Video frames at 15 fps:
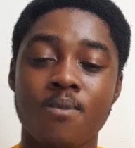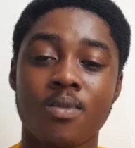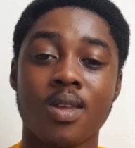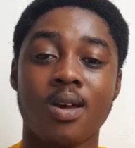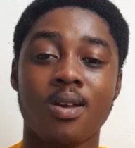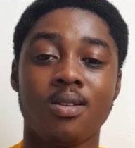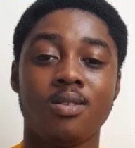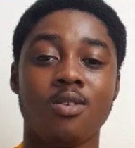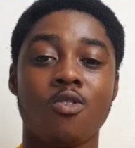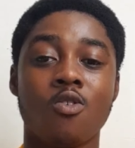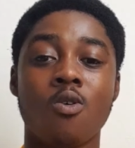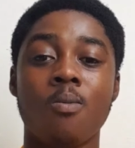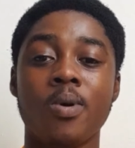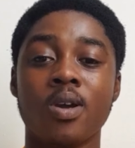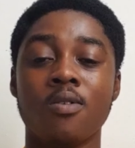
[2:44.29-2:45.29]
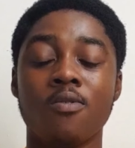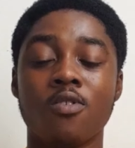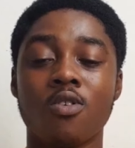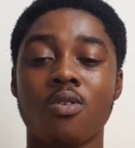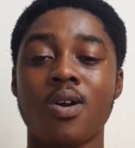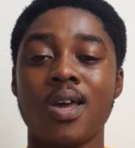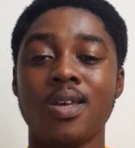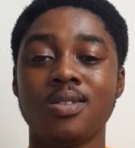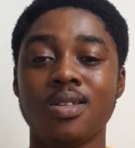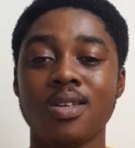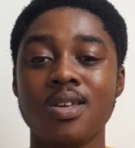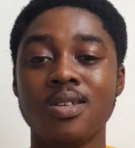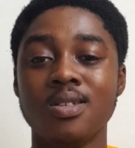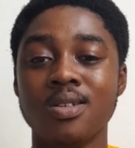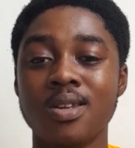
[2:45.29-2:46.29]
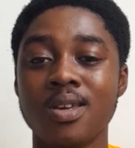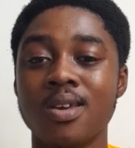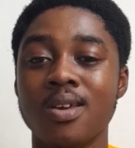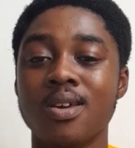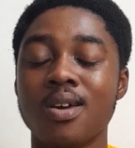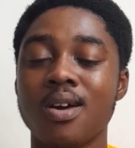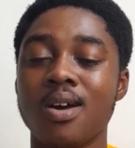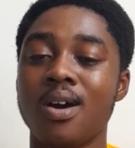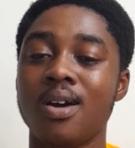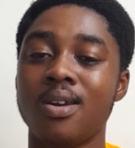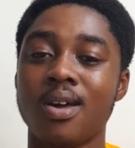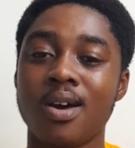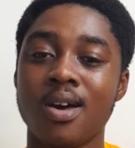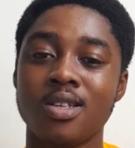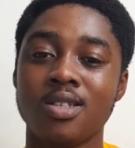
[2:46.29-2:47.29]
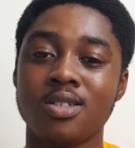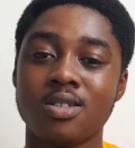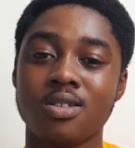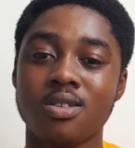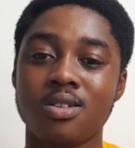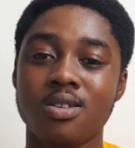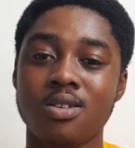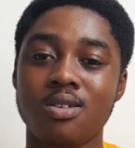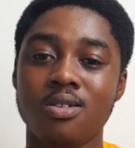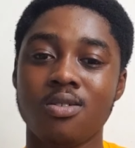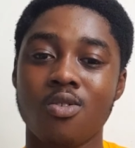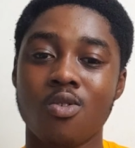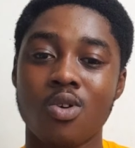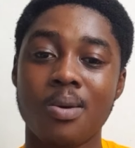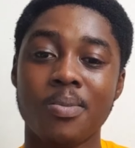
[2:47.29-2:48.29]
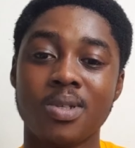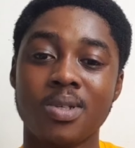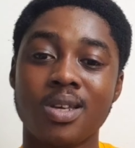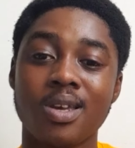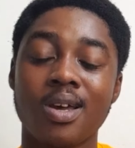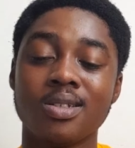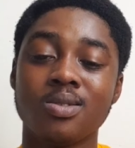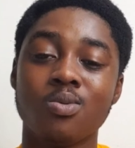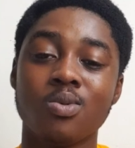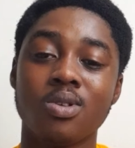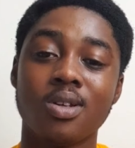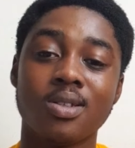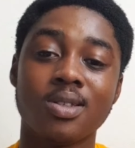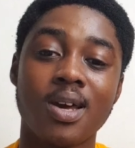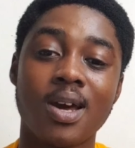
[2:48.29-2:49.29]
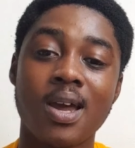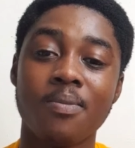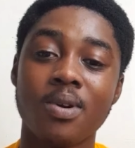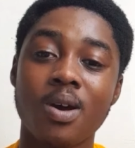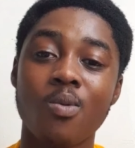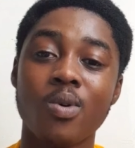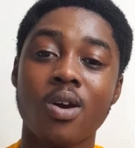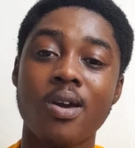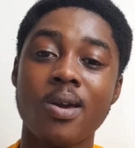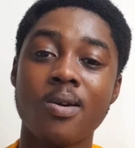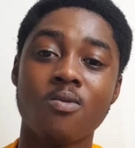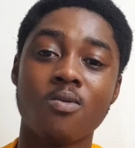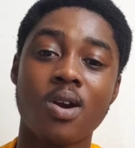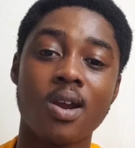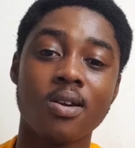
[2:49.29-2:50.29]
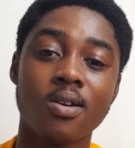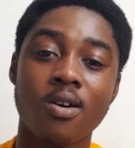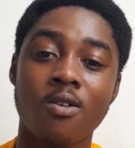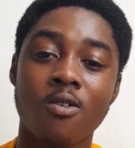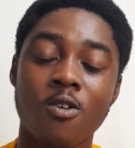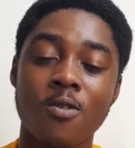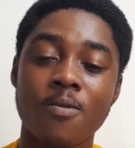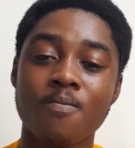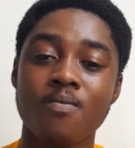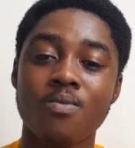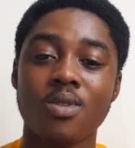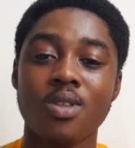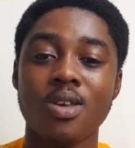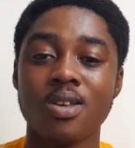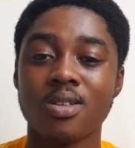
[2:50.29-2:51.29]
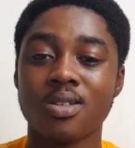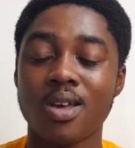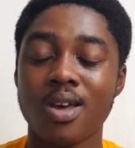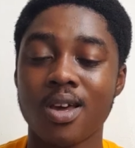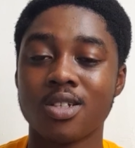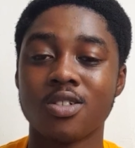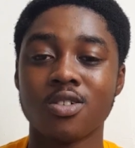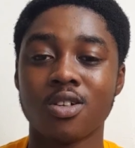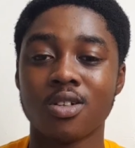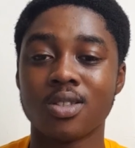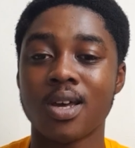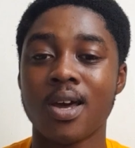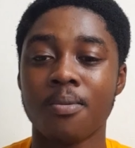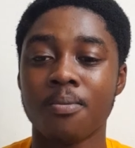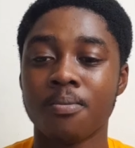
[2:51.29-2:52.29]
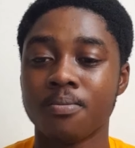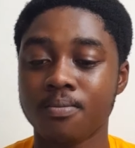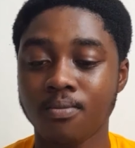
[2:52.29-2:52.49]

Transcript: that the coming of Christ is near. And as, or let me say, as the time that we are in right now is extra time.